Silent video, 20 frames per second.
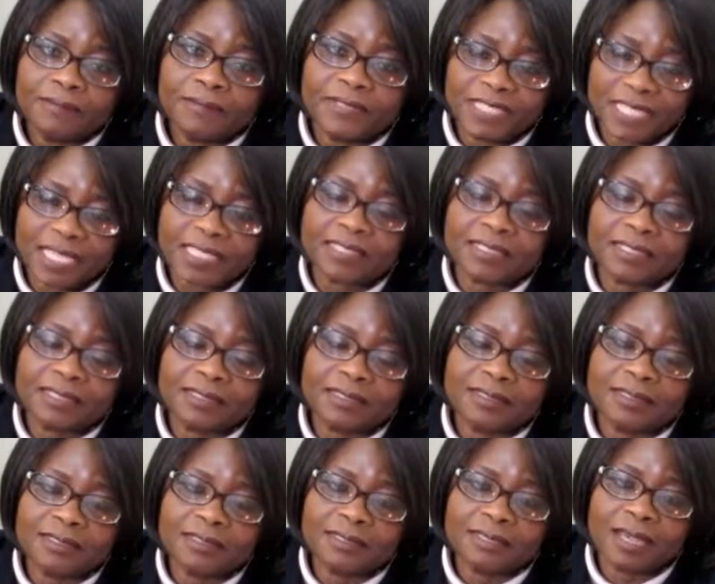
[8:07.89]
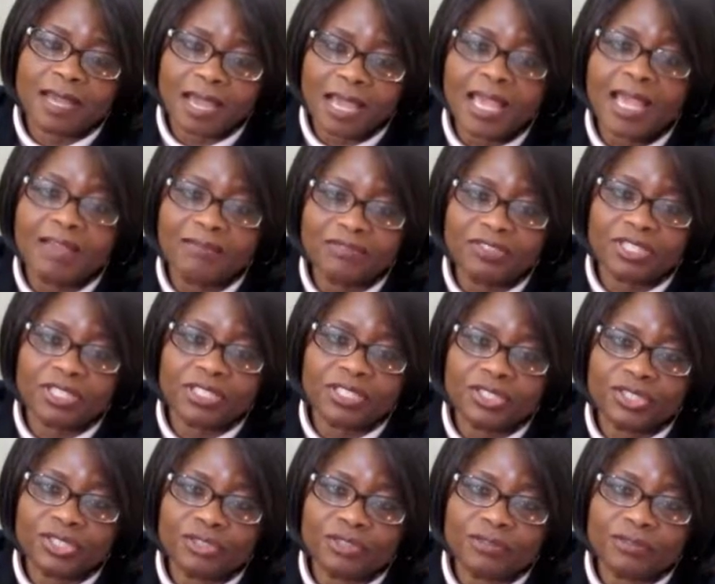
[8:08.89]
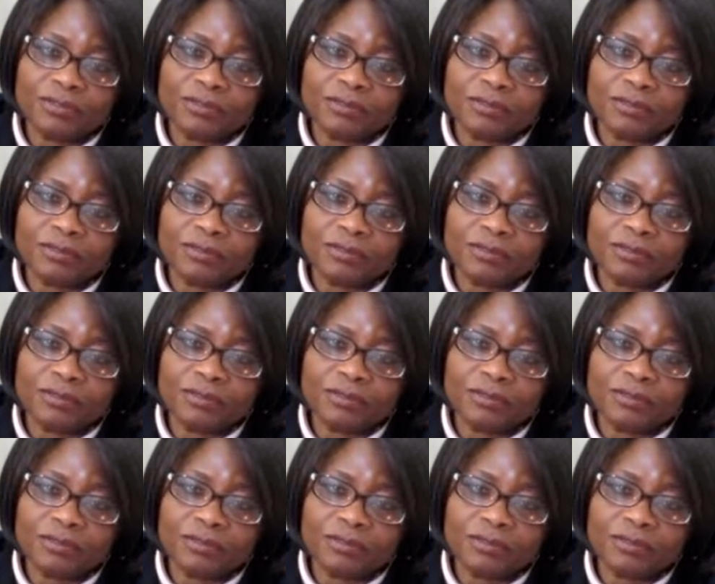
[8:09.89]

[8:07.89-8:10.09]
Yes, I have judged you.